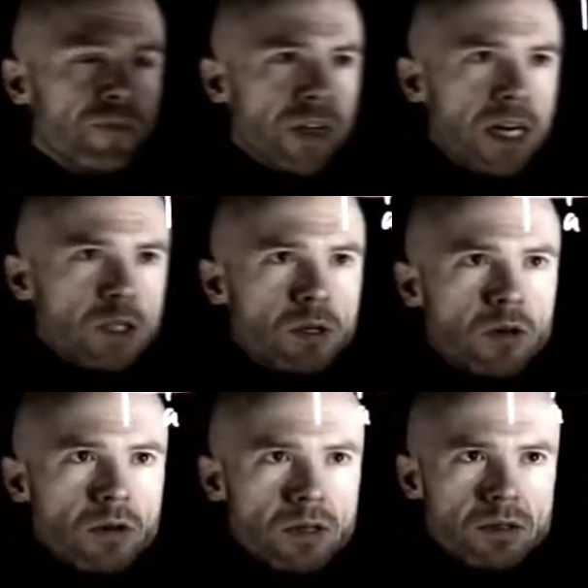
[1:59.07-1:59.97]
And as we
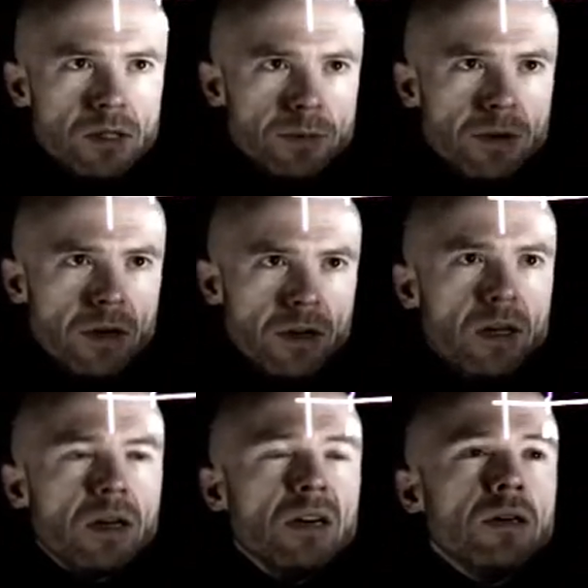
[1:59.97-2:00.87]
cross this part
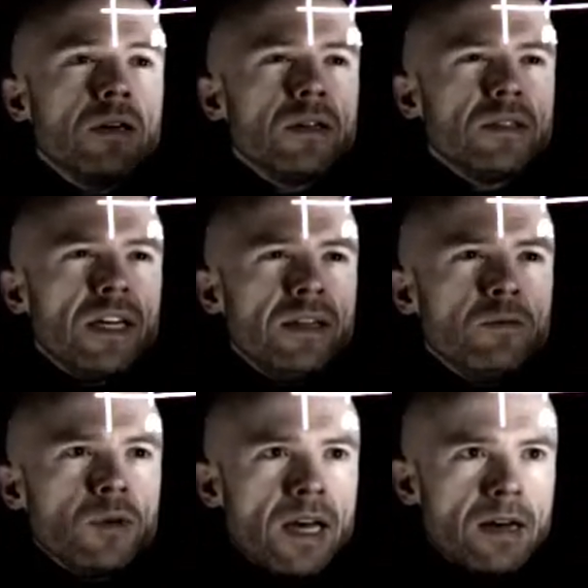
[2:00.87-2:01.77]
here, then
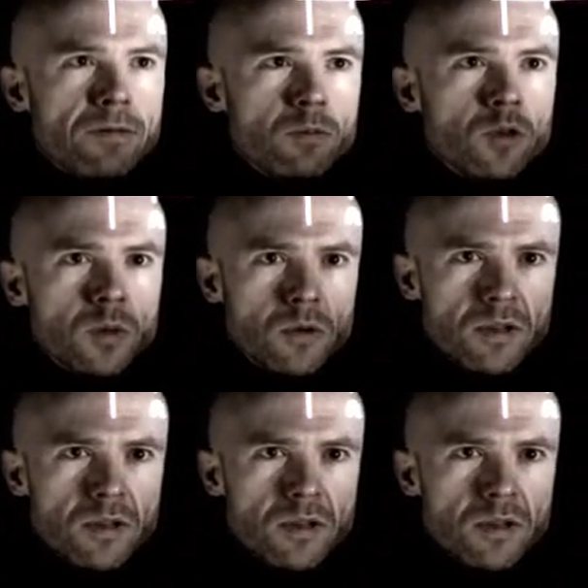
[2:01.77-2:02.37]
we have more and more